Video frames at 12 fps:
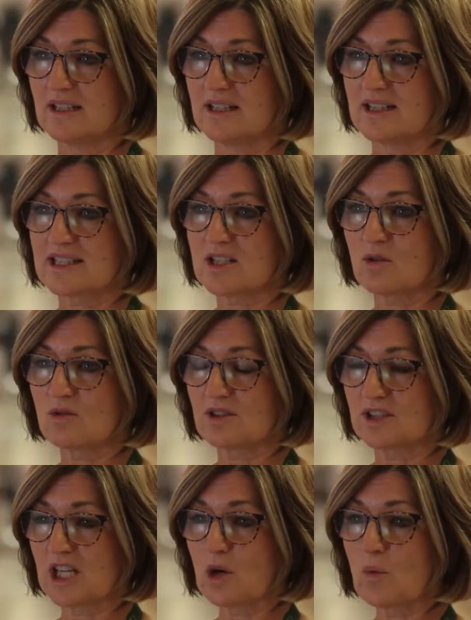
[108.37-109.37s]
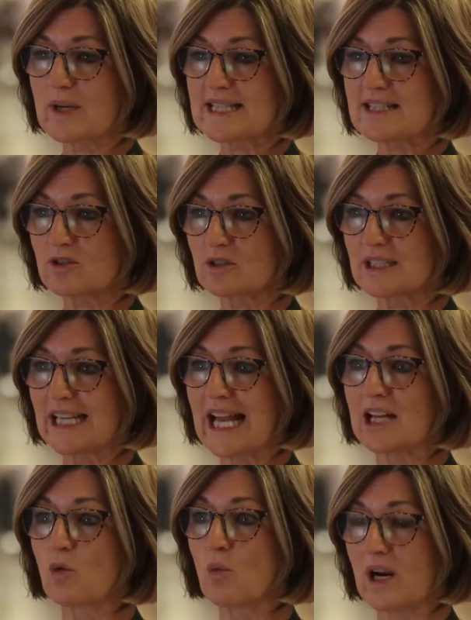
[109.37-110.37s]
So there was certainly
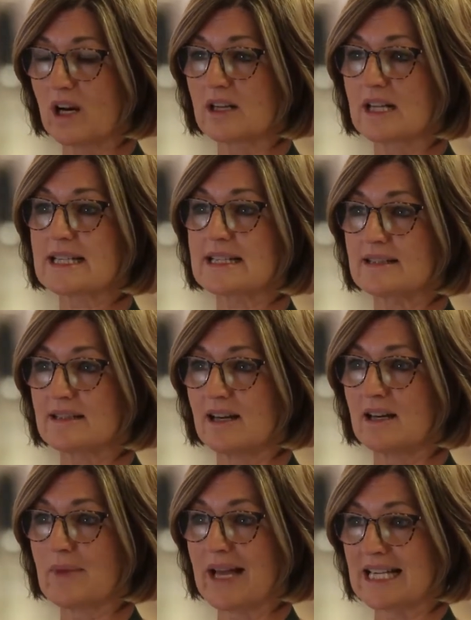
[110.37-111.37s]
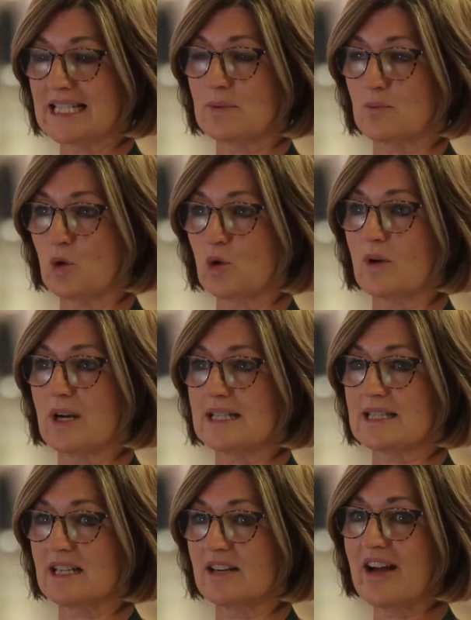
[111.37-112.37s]
an awareness as it
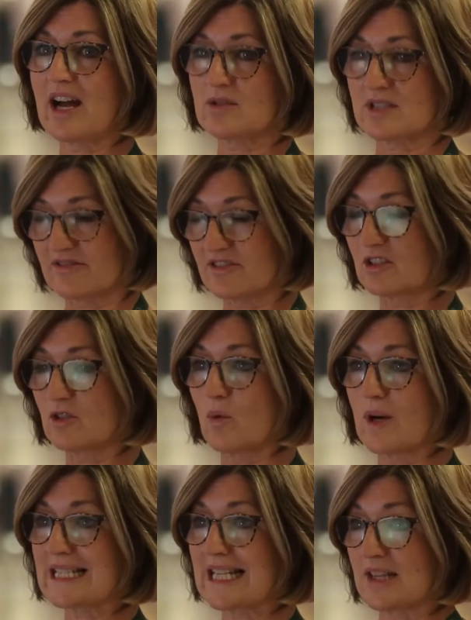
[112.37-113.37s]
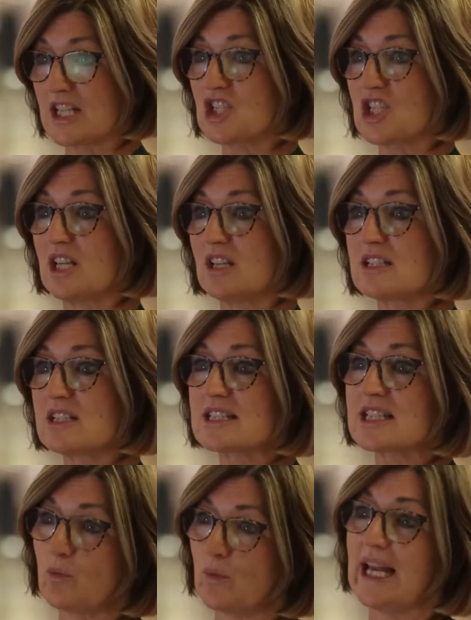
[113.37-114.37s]
progressed of how severe it was and the challenges
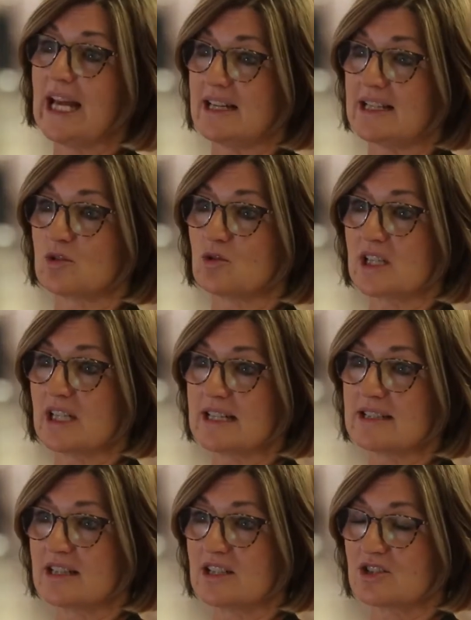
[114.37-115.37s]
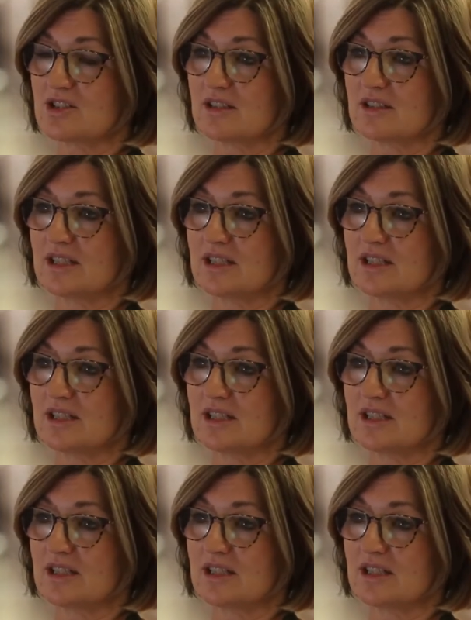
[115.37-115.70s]
that we had as an organization.